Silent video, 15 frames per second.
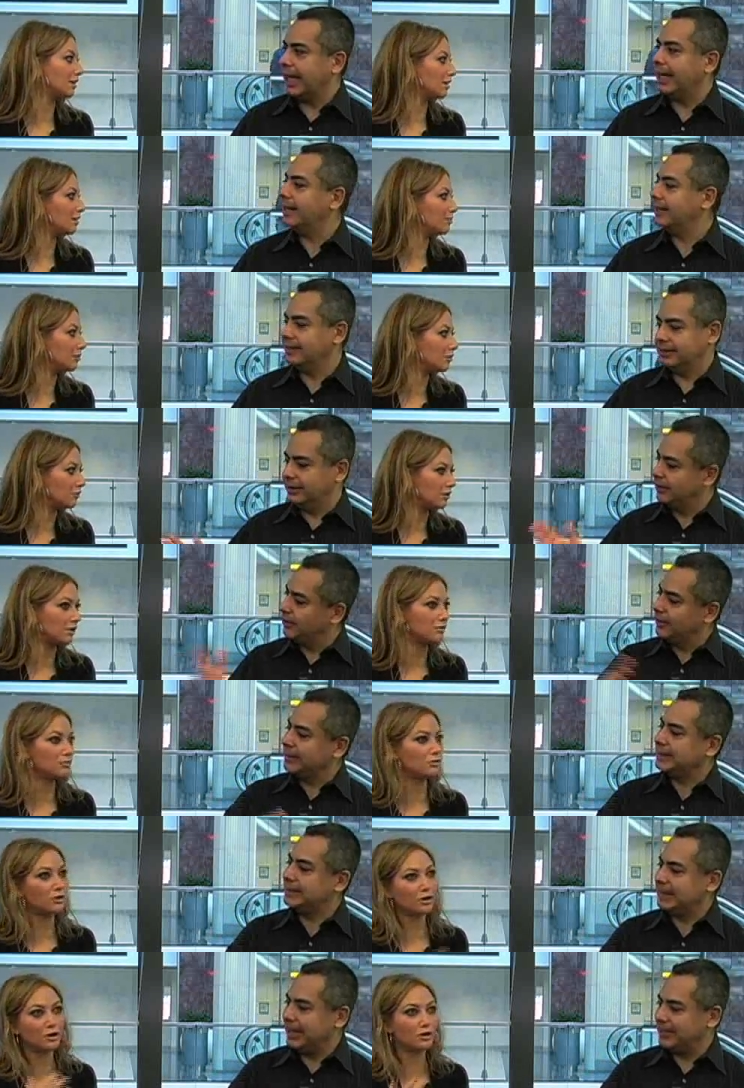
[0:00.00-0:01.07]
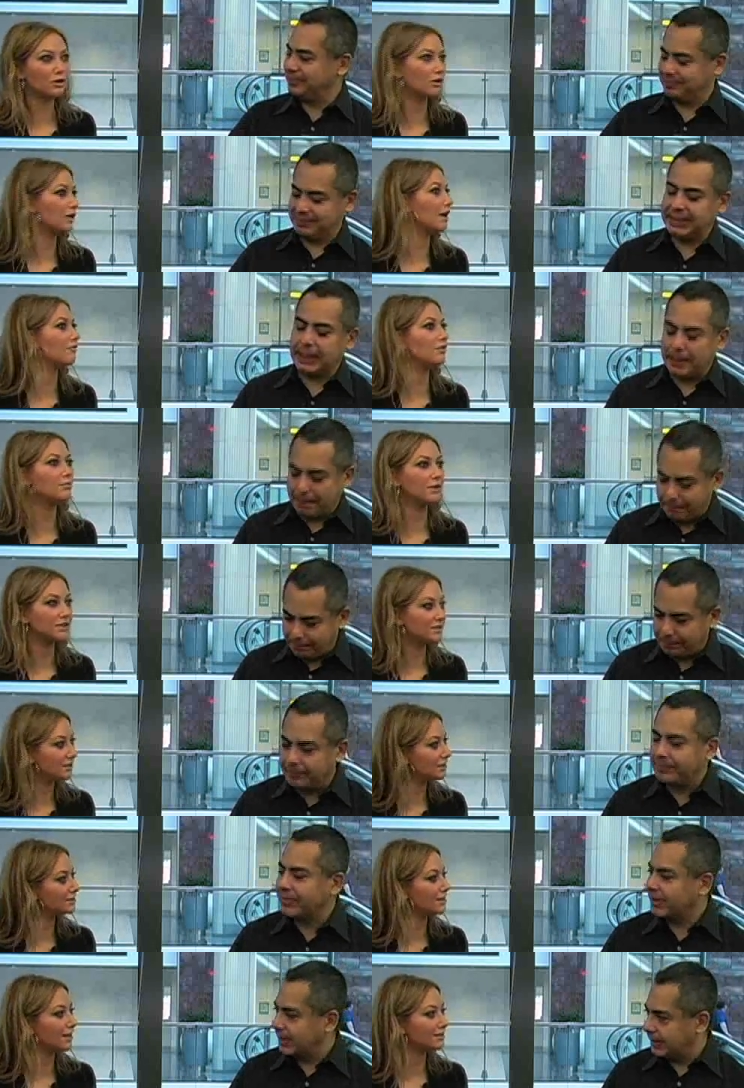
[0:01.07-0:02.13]
Speaker 1: immigrant worker, the yeah. everybody's
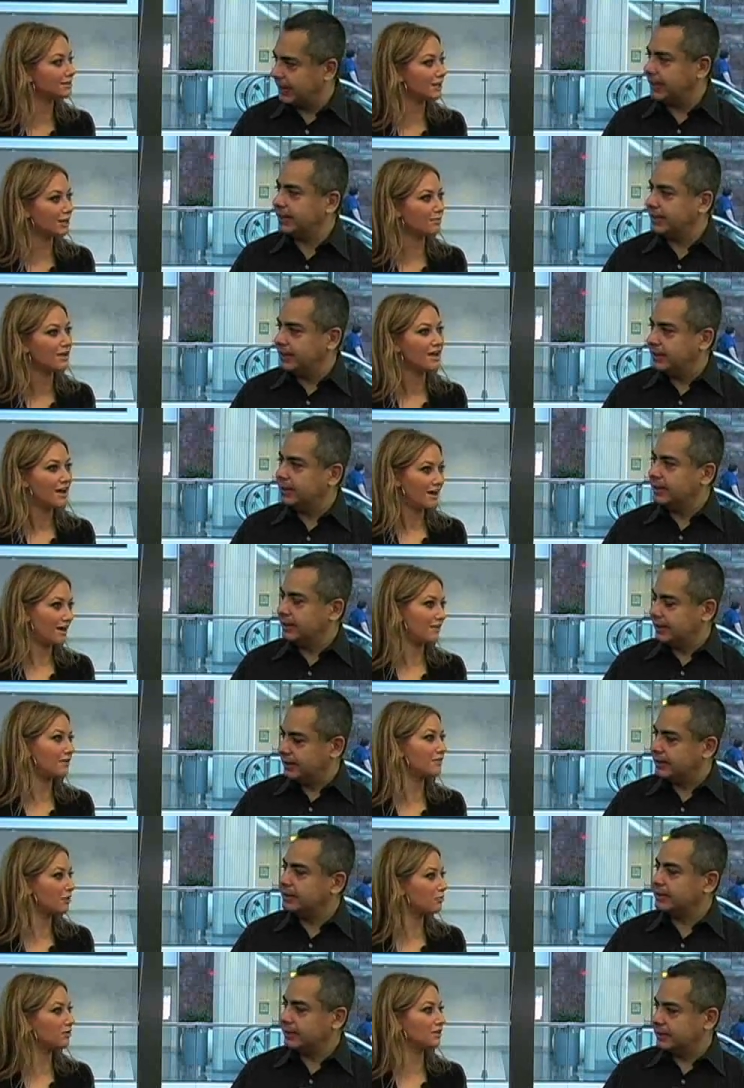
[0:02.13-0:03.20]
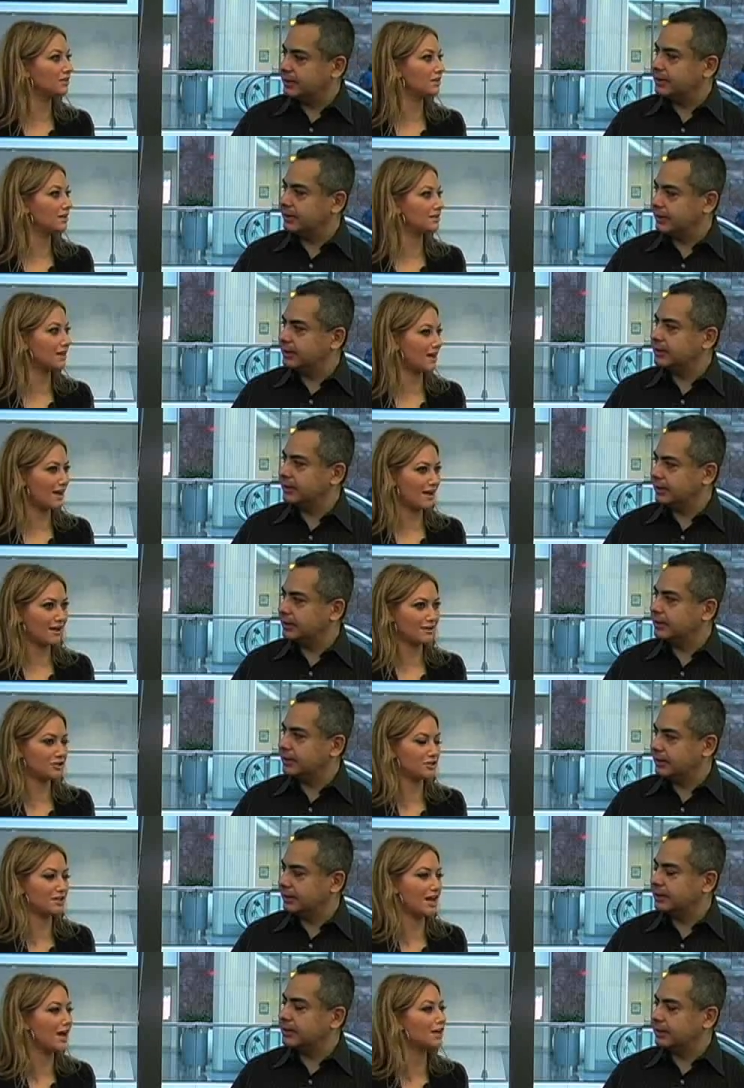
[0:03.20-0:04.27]
the exact yeah. same. I think that really does
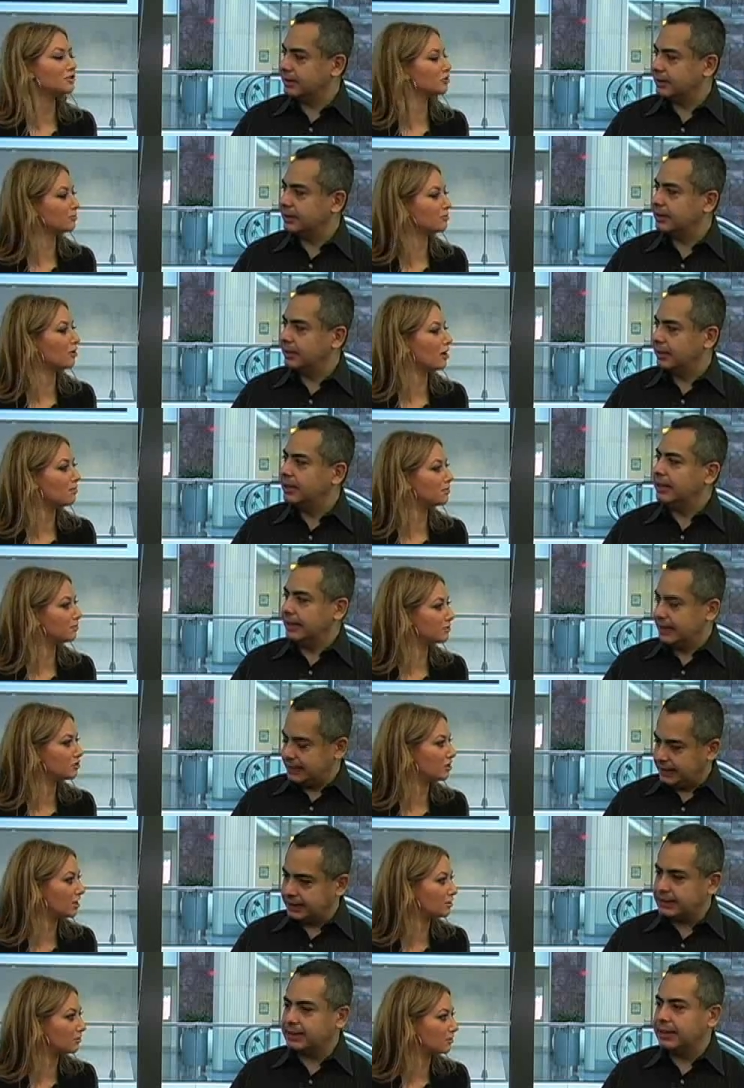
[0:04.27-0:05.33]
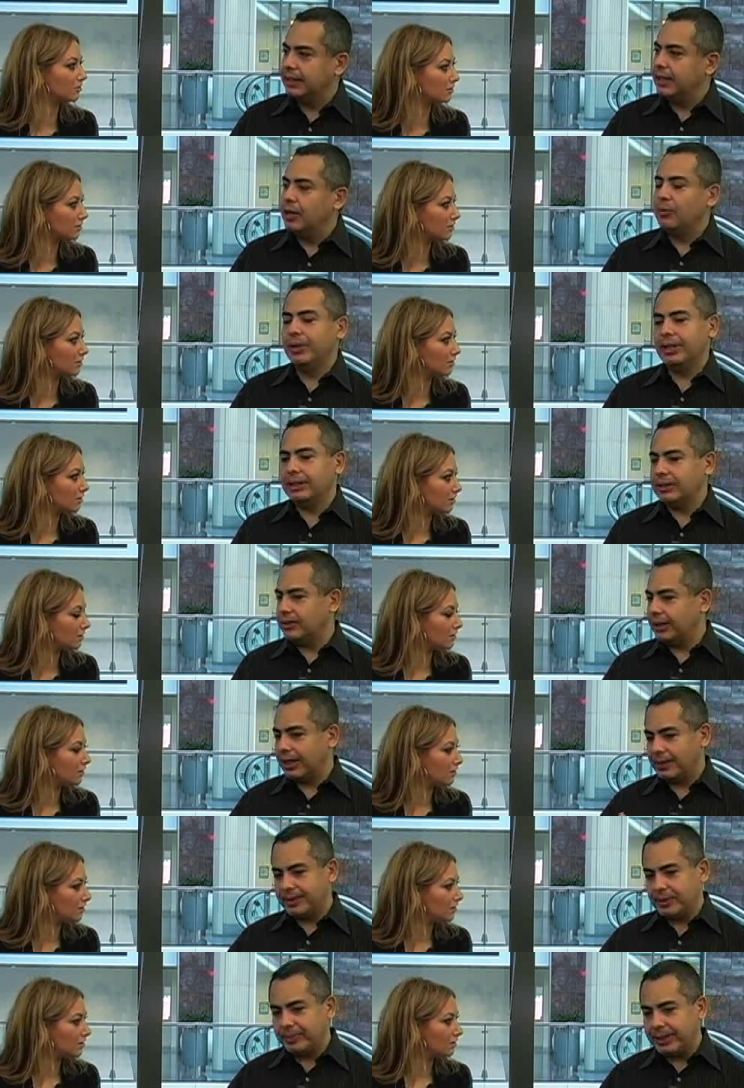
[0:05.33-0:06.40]
just add to the problem in yes. general.
Speaker 2: Well, you
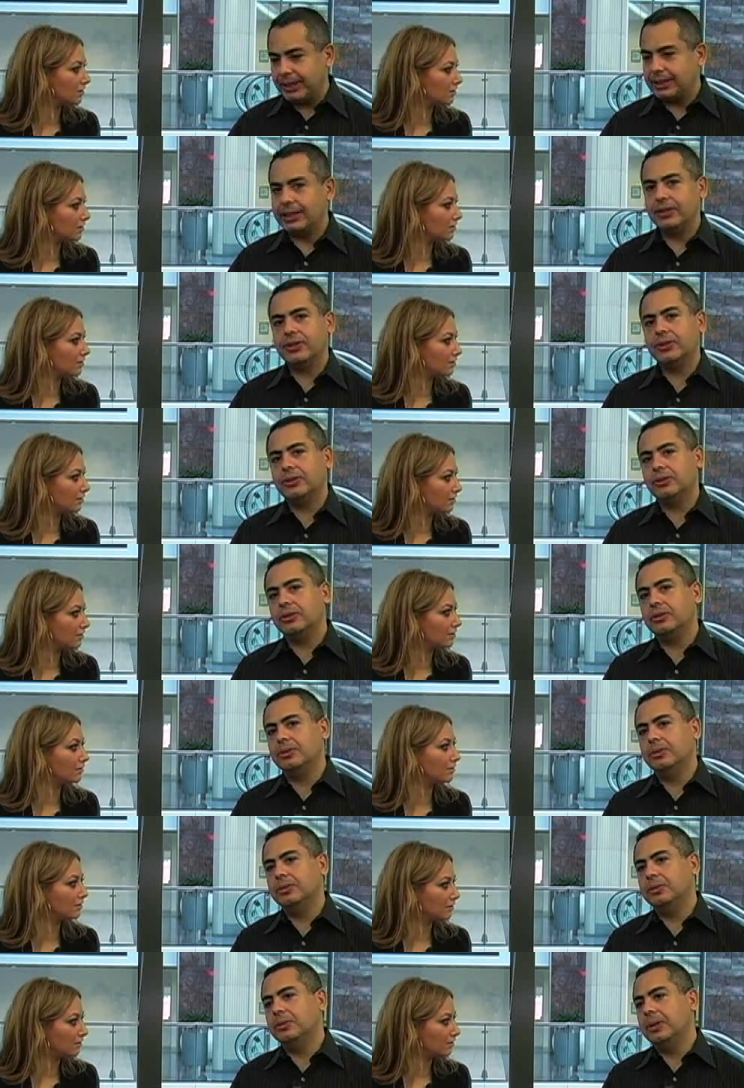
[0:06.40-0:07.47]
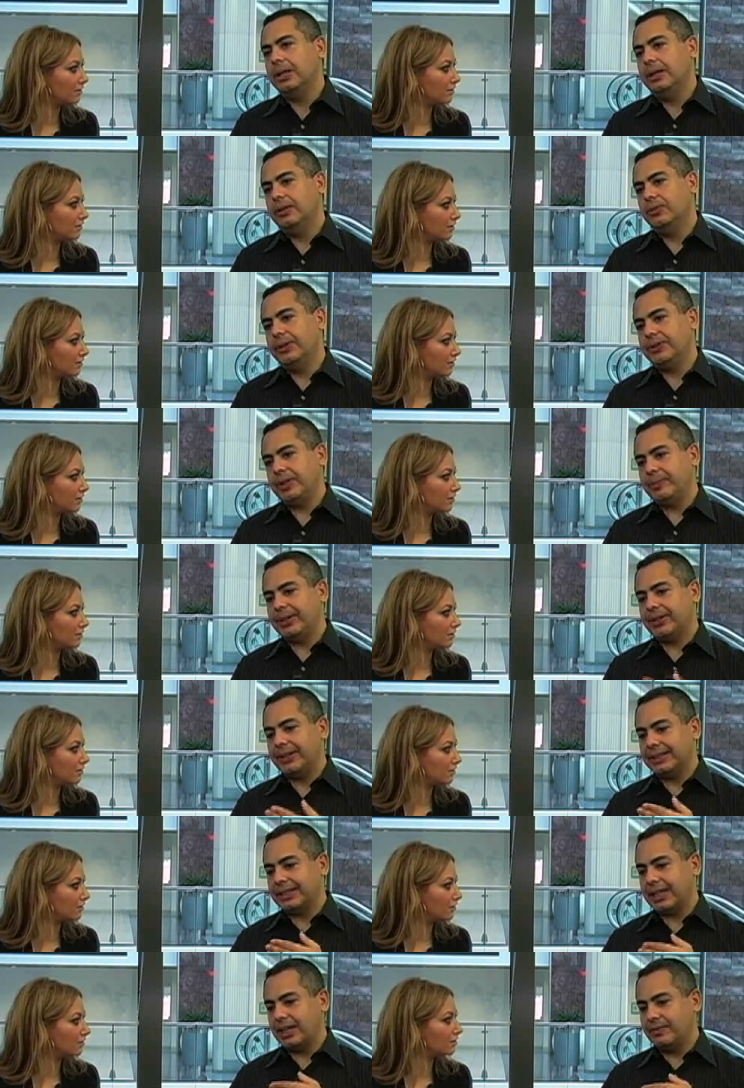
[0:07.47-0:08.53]
have to pay attention to whether
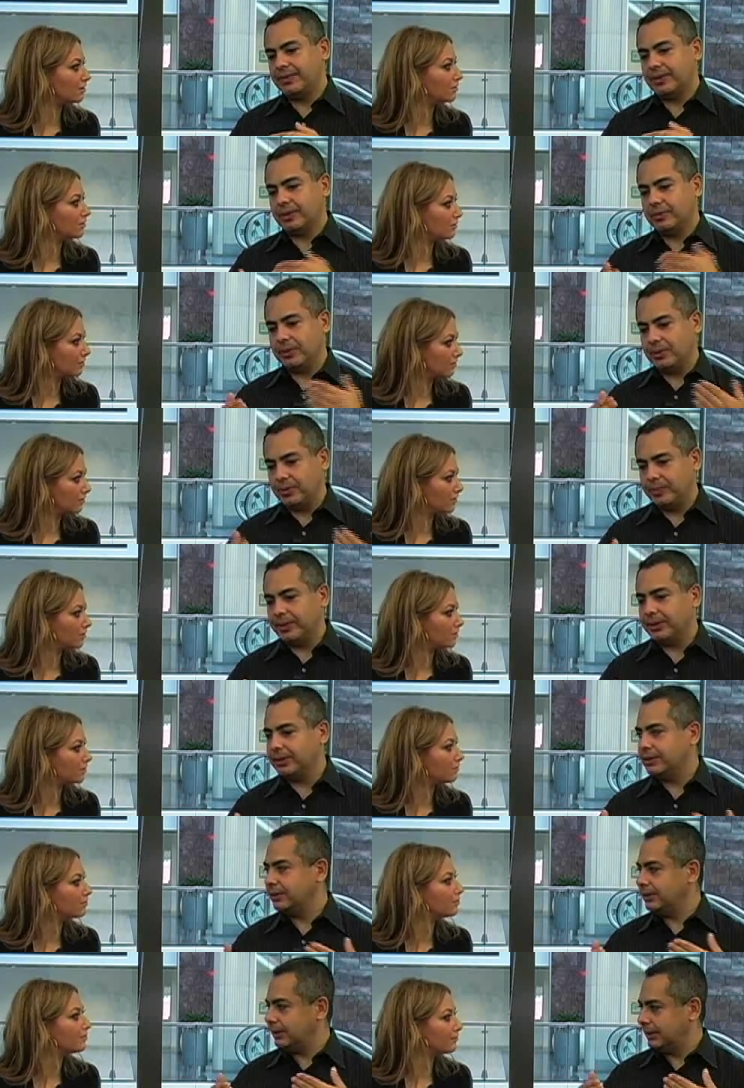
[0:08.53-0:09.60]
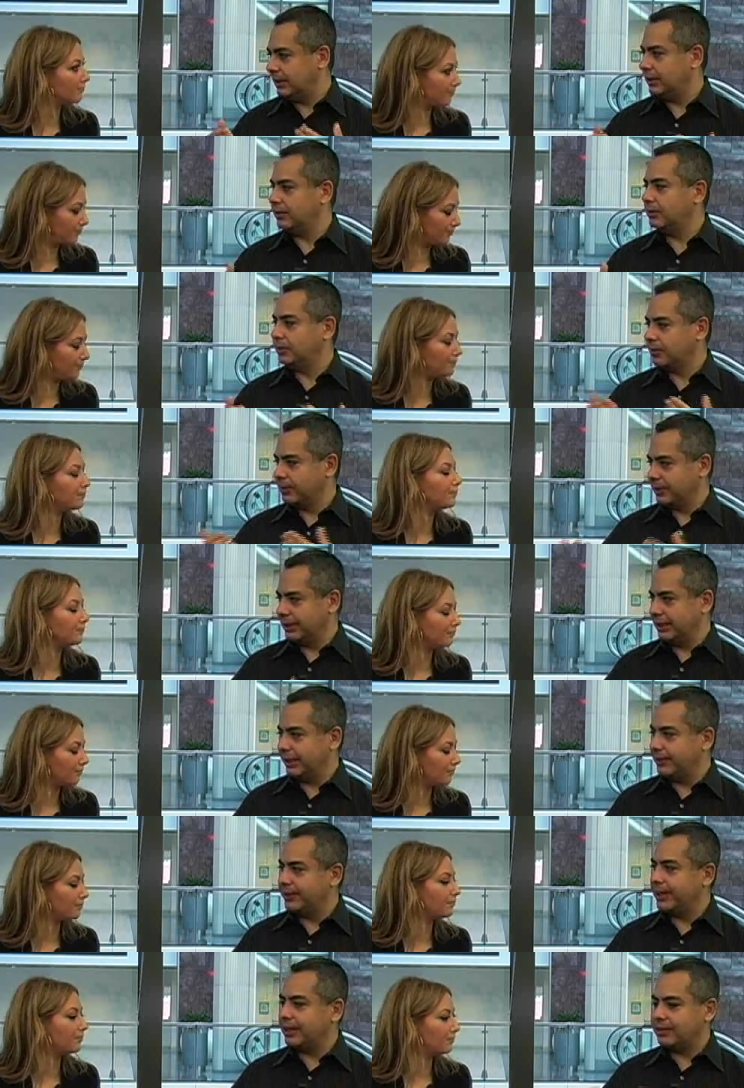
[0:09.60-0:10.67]
immigrants came from urban uh, mm-hmm. or rural
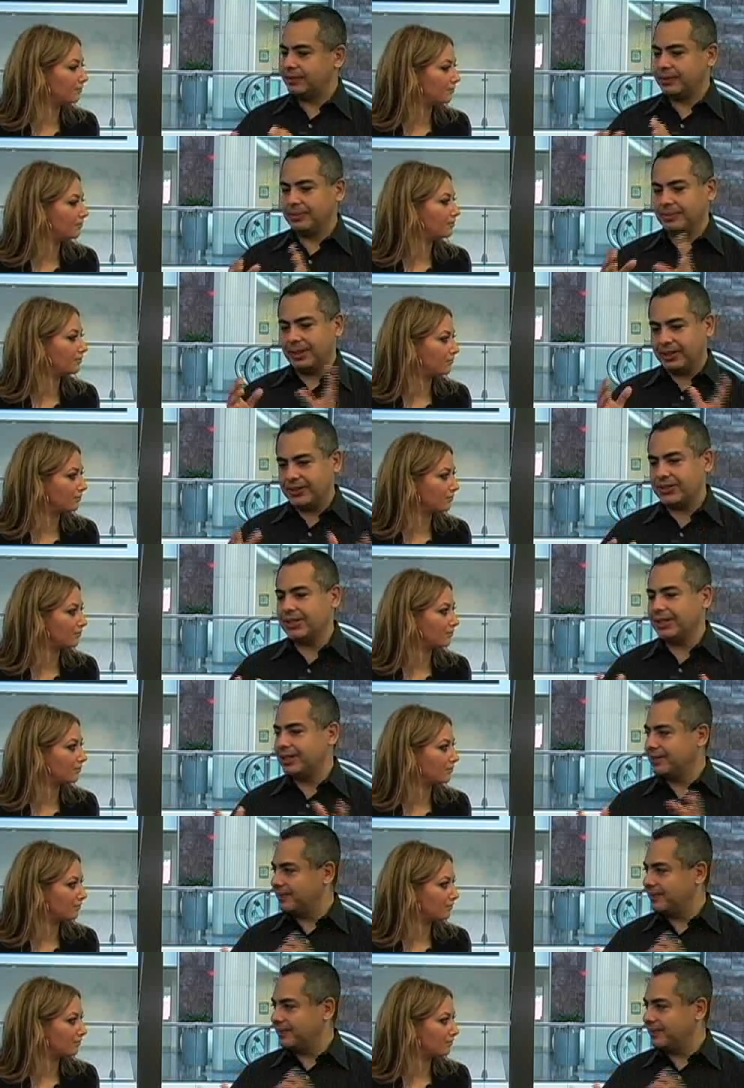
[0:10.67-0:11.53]
areas, from large cities